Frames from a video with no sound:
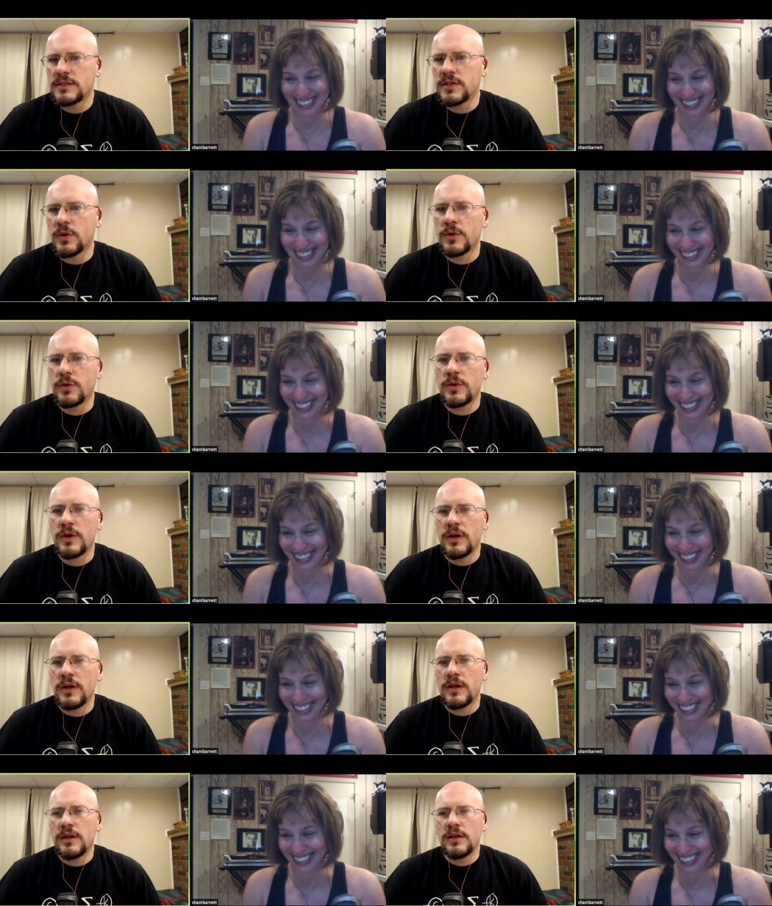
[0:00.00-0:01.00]
Speaker 1: So
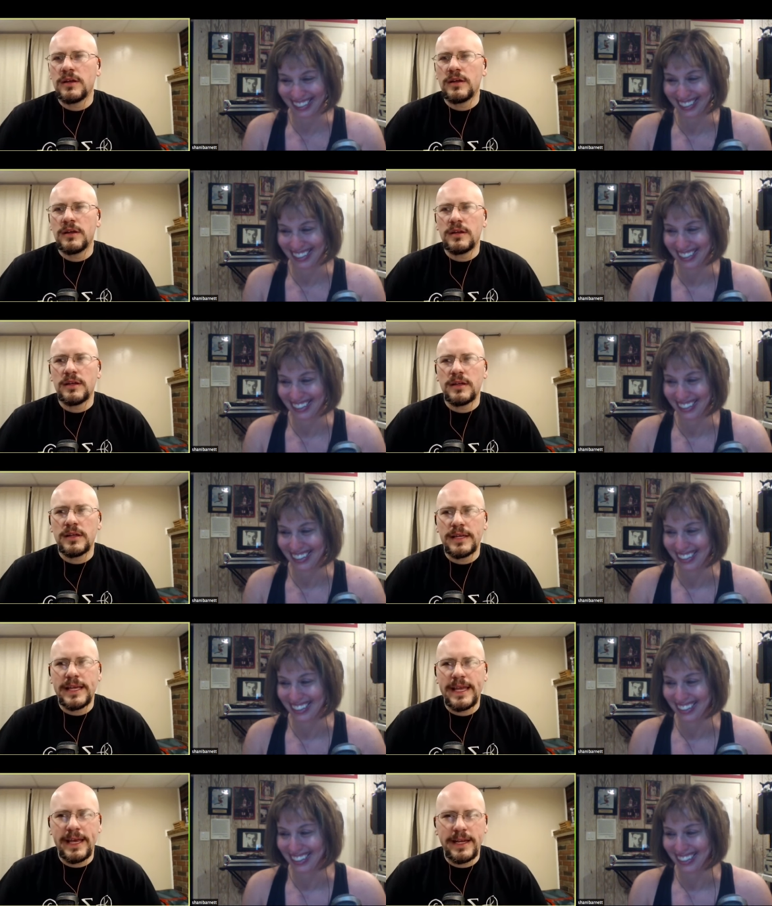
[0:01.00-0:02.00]

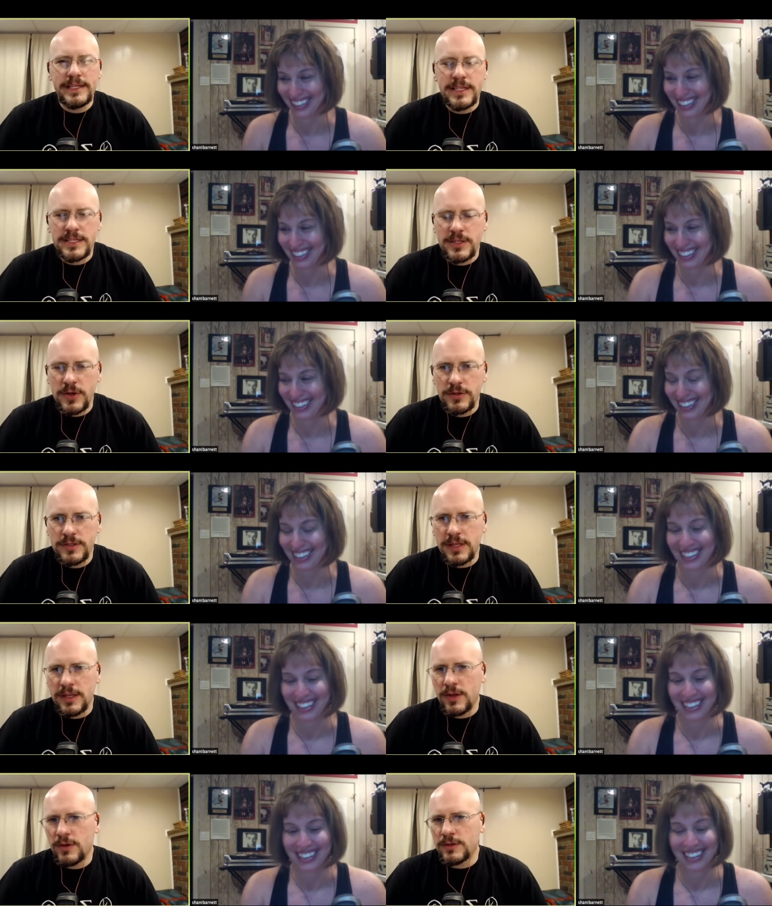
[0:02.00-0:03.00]
Can't I just go to
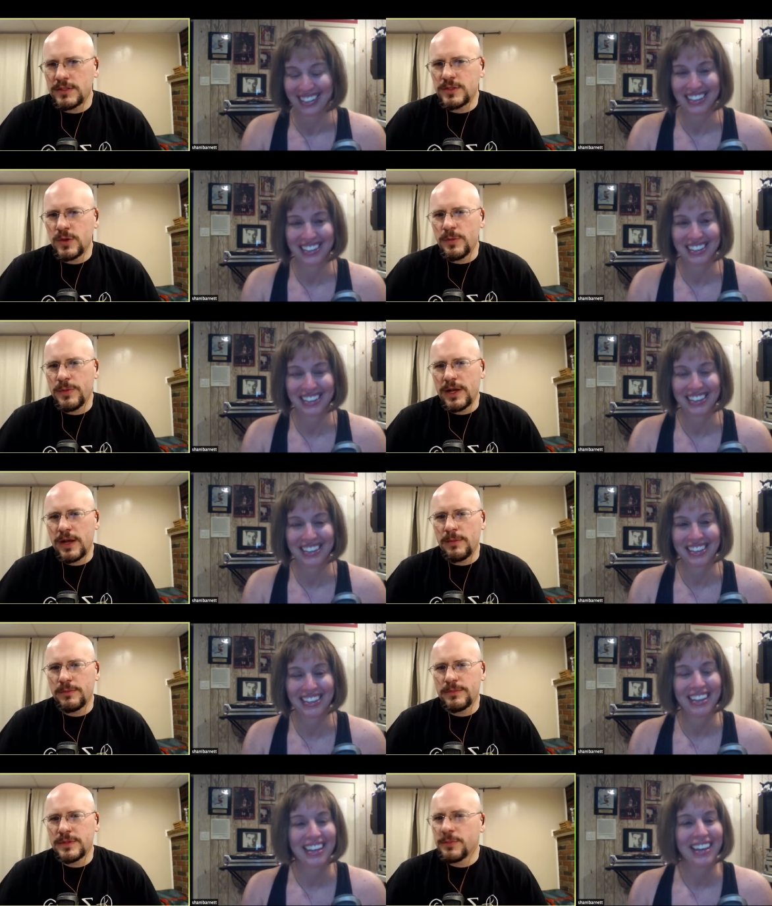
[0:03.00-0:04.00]
the local store and pick
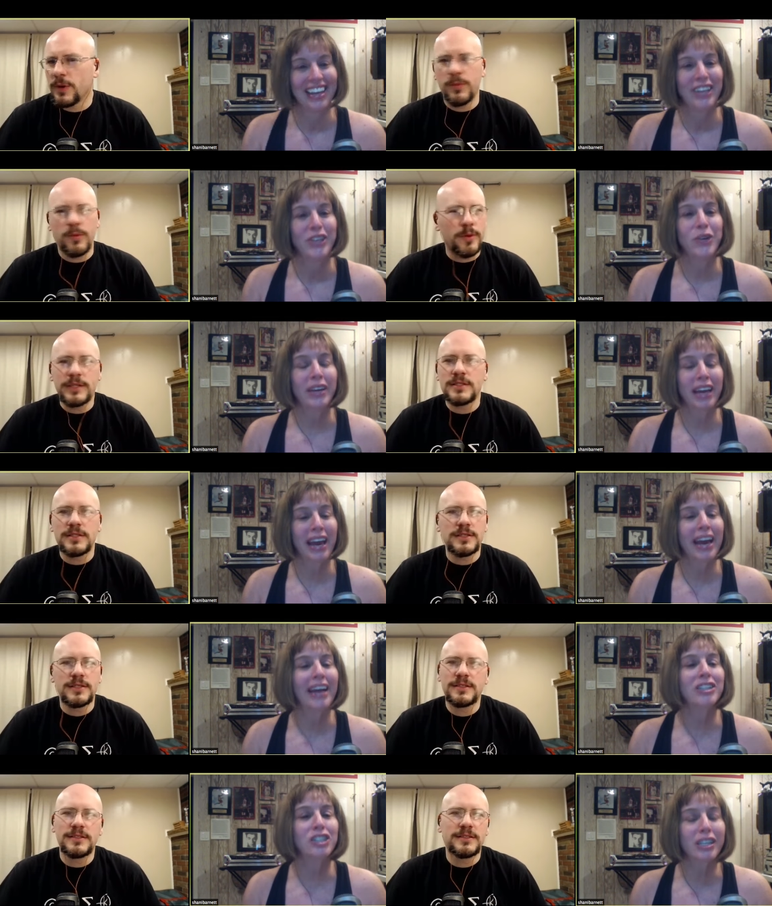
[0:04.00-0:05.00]
up some purple ones?
Speaker 2: Yeah,
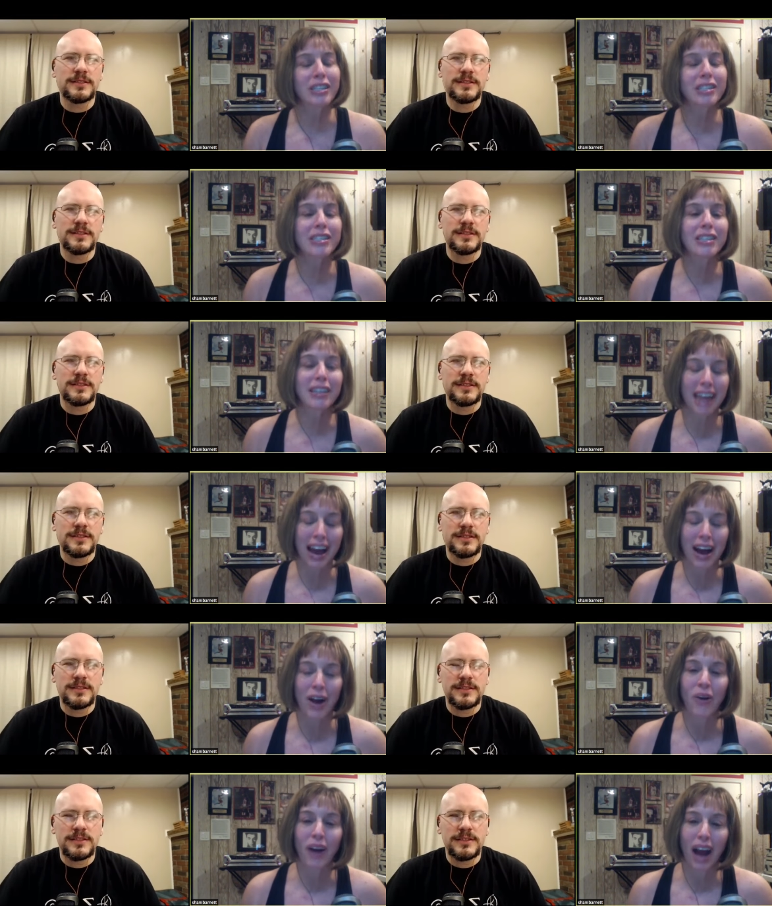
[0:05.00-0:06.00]
just
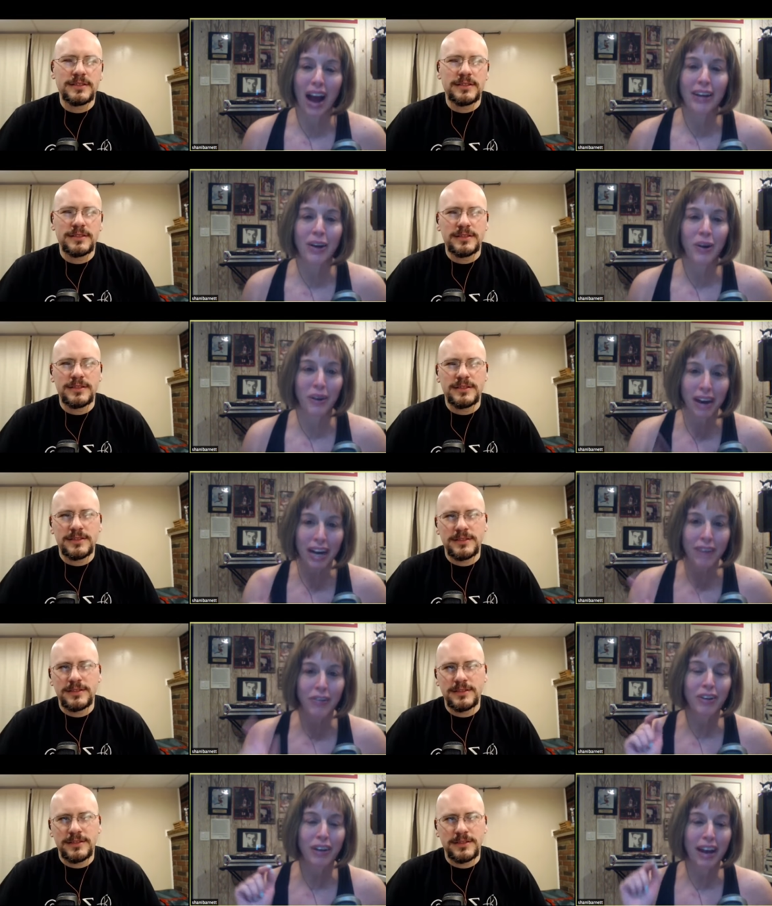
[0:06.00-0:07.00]
now. I know a lot
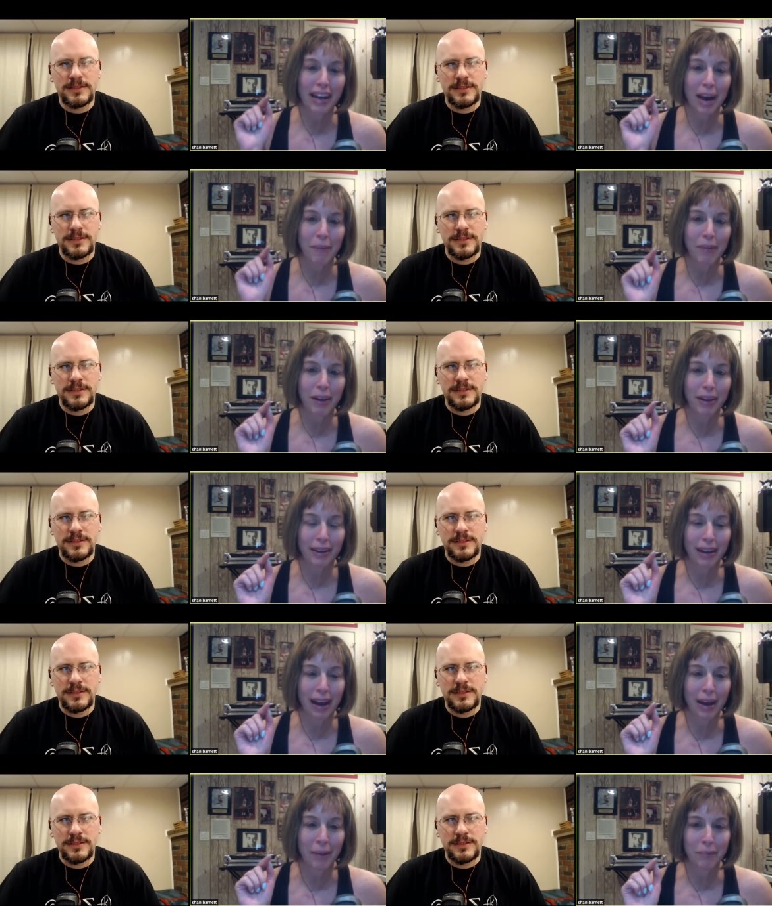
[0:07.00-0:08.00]
of you are like, I'm
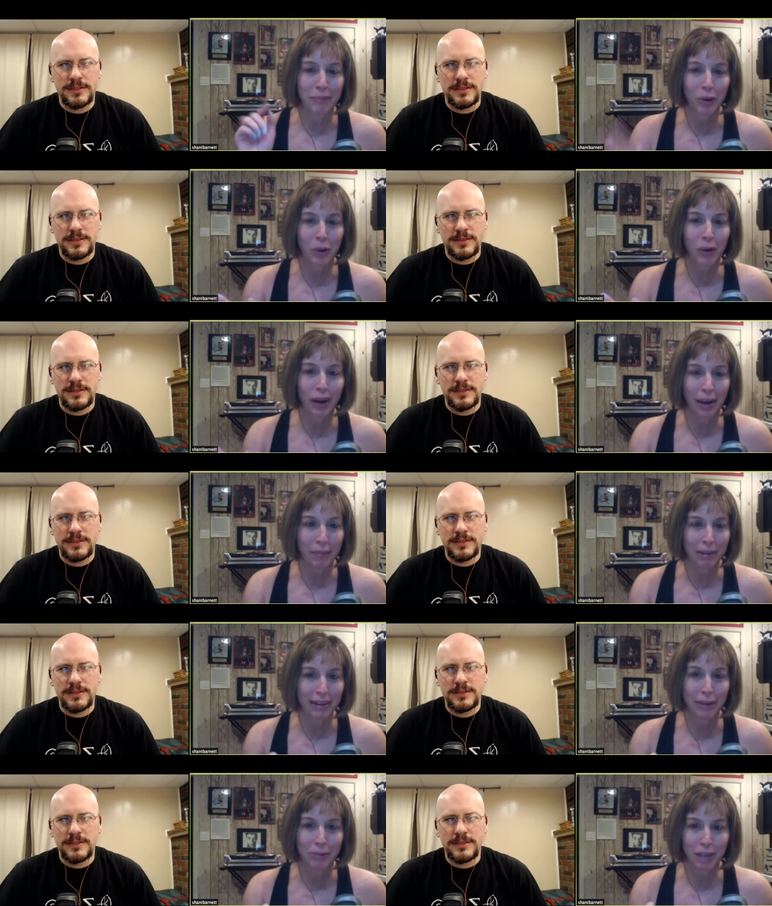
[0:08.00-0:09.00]

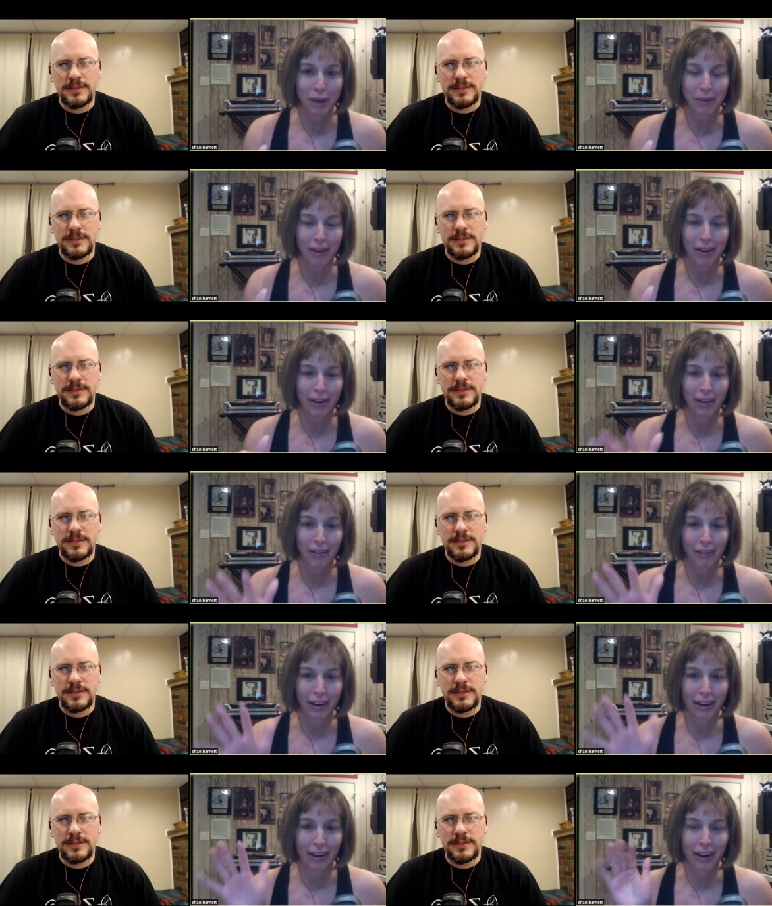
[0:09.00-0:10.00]
gonna name drop right
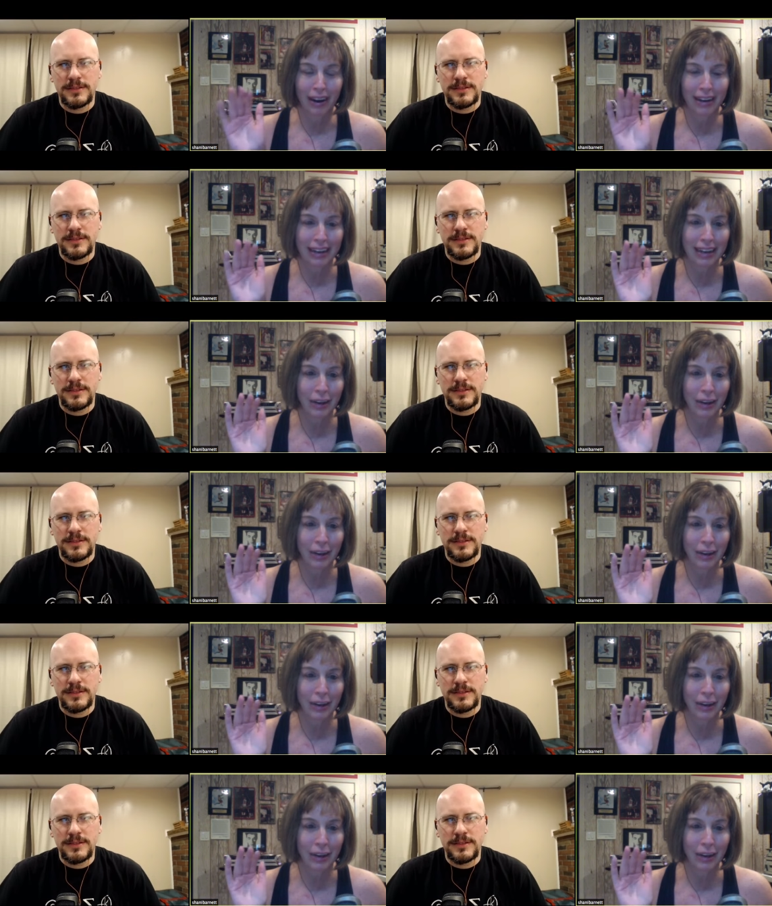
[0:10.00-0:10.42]
here. Can I